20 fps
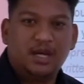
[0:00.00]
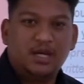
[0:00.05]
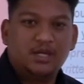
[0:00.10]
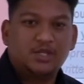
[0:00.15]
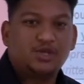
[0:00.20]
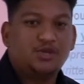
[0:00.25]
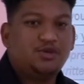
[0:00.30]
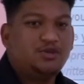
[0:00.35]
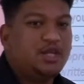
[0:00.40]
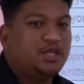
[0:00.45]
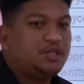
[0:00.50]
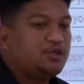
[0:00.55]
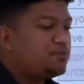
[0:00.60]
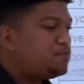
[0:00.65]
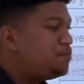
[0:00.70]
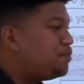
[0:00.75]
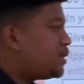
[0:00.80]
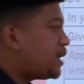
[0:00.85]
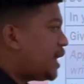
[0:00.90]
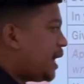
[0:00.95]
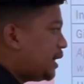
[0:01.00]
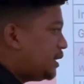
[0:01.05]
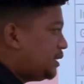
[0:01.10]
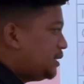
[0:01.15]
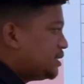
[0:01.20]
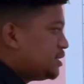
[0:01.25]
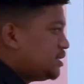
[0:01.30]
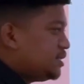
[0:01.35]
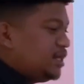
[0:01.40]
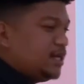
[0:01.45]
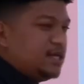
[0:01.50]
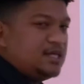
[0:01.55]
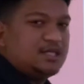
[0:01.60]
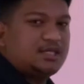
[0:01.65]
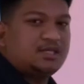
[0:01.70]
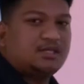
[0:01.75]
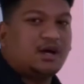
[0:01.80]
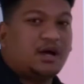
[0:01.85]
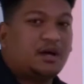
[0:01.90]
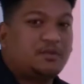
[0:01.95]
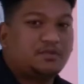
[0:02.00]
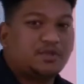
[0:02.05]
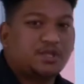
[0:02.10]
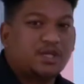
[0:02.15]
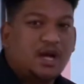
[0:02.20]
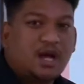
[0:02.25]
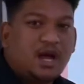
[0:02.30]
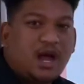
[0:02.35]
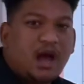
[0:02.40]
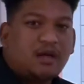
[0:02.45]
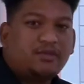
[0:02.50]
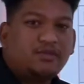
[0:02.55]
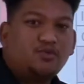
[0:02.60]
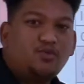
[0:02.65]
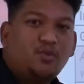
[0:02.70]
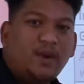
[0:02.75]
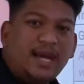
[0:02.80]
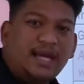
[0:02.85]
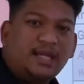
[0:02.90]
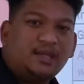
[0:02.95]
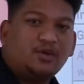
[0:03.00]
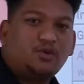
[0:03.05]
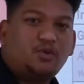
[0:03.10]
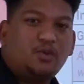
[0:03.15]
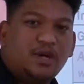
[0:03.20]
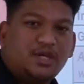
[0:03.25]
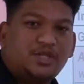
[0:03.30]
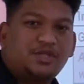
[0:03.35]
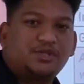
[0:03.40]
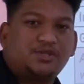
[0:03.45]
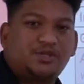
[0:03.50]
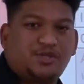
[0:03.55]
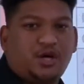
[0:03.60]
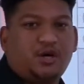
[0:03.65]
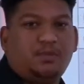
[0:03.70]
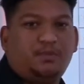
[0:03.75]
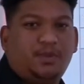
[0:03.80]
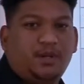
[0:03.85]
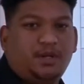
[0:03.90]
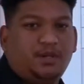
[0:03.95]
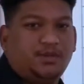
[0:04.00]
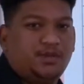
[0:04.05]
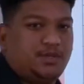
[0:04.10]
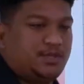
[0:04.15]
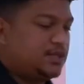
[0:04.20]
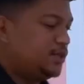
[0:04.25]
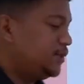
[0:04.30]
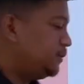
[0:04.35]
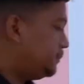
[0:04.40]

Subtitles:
So you need to practice these types and the way the questions are posed.